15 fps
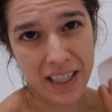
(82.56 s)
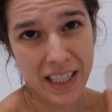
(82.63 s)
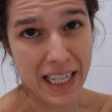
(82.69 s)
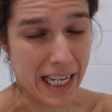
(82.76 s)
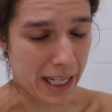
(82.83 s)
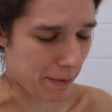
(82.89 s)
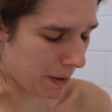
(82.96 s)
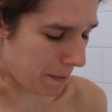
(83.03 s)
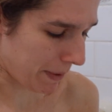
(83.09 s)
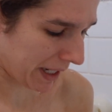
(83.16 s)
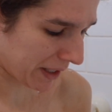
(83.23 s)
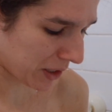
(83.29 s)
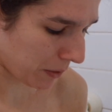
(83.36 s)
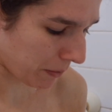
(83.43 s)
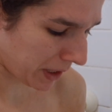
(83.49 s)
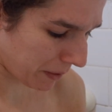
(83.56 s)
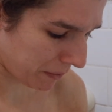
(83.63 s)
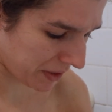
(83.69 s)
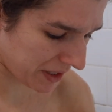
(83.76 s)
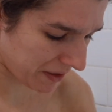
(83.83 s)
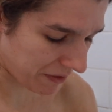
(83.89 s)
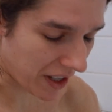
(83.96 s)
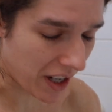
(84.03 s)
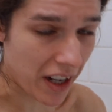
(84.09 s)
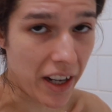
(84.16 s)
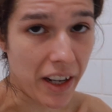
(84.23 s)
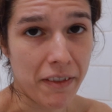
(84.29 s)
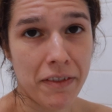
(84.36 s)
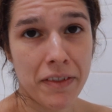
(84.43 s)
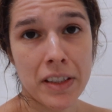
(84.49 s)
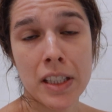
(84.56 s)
Takes me back to when I was 5.